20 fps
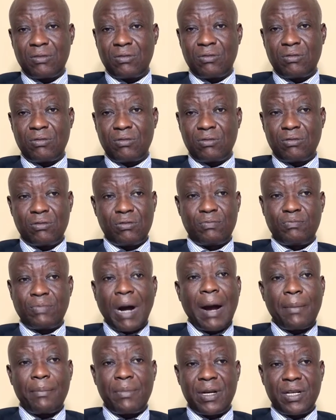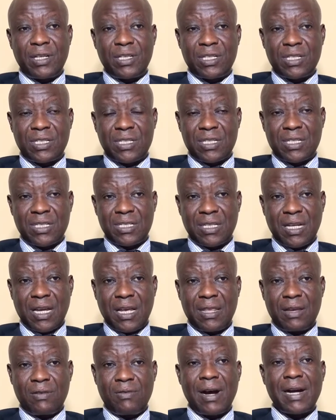who published
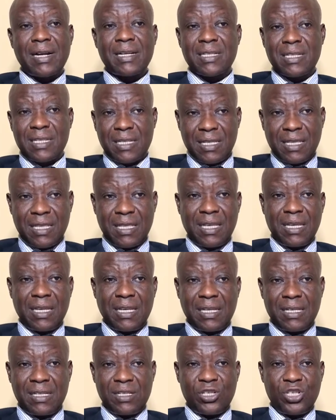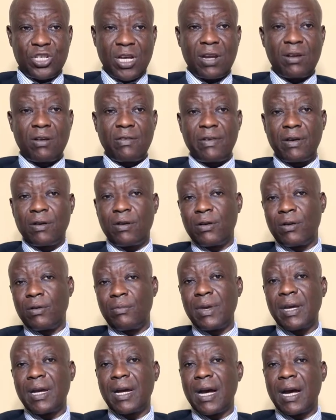the works in the Journal of
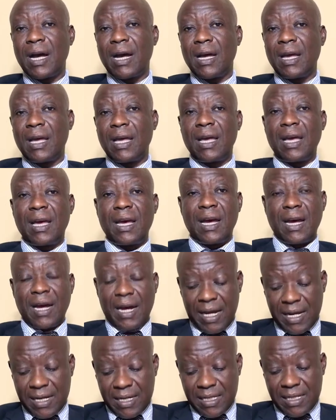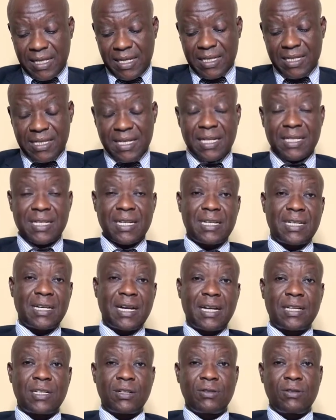Economica. And they stated
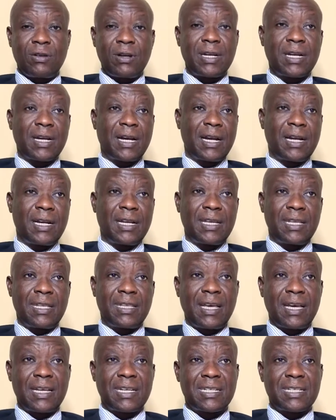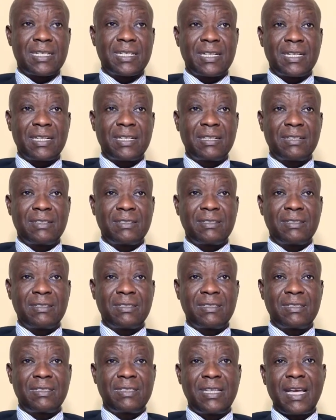categorically that
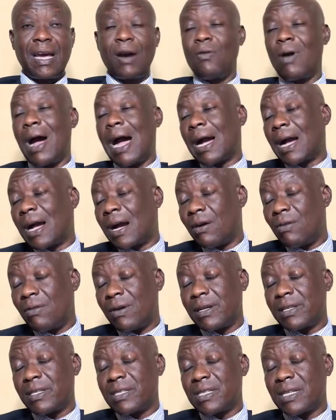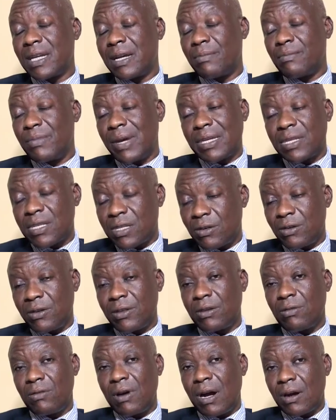their work was based
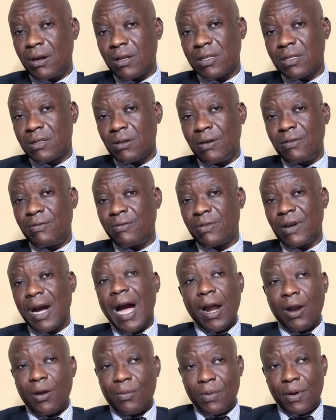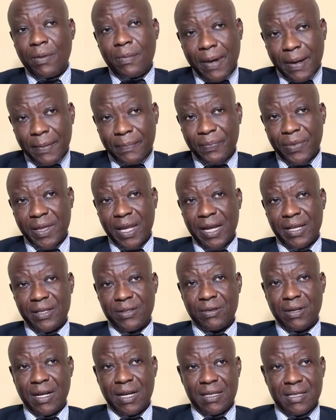on the works of Karl Popper,
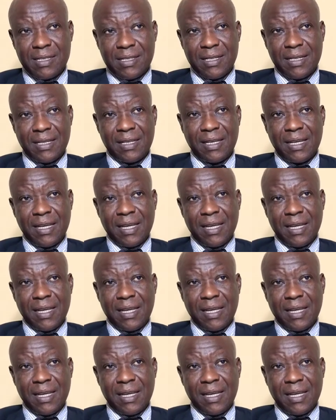as you can see.